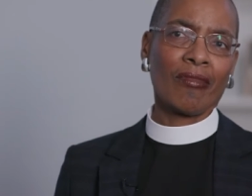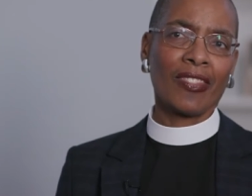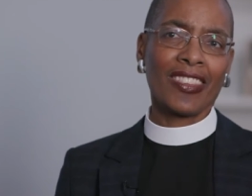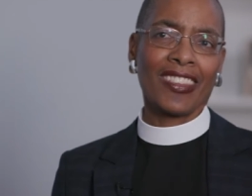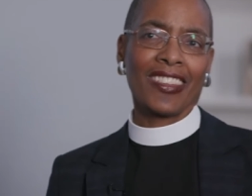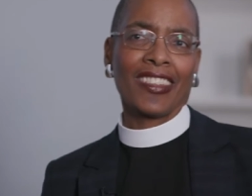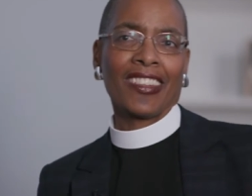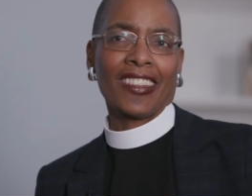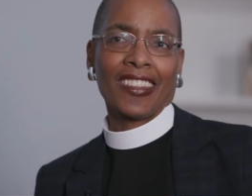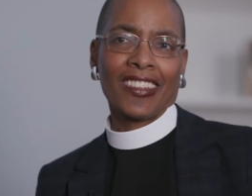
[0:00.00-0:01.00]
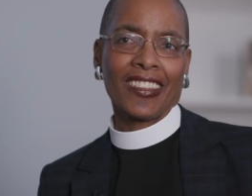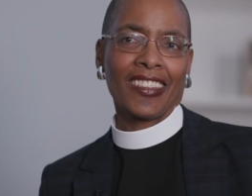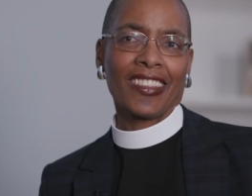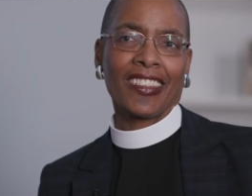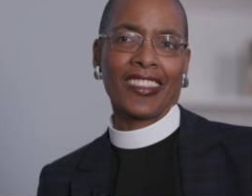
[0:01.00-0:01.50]
in
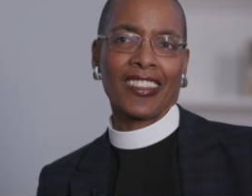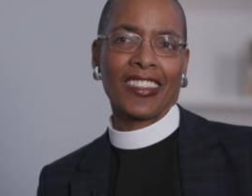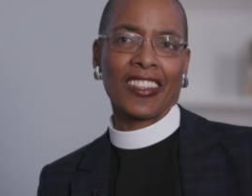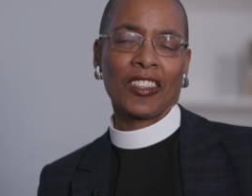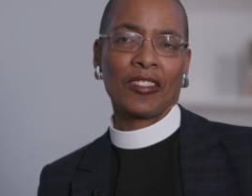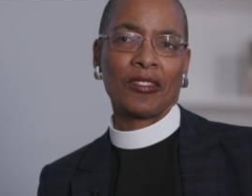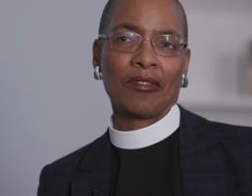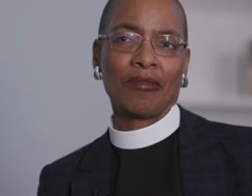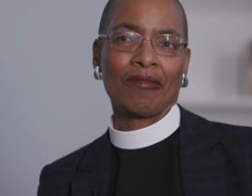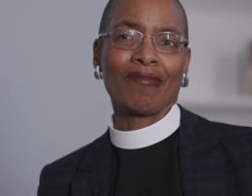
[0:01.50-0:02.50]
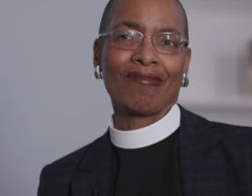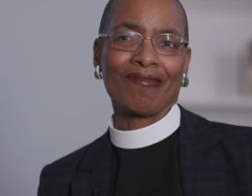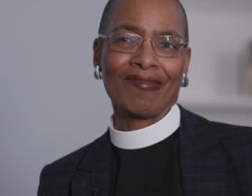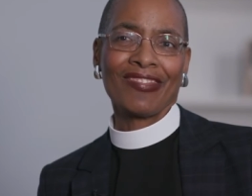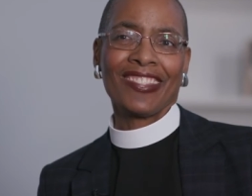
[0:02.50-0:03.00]
my white
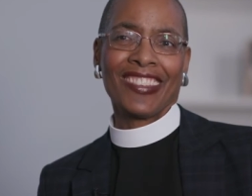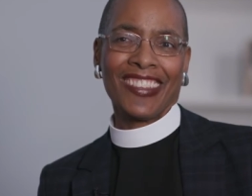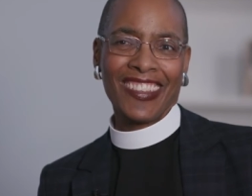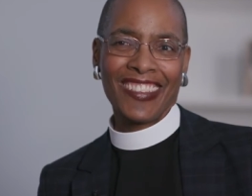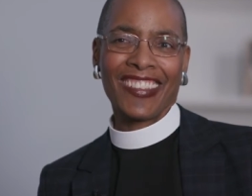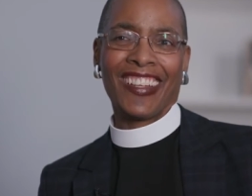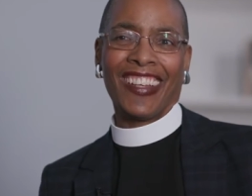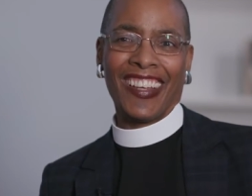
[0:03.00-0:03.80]
Christian education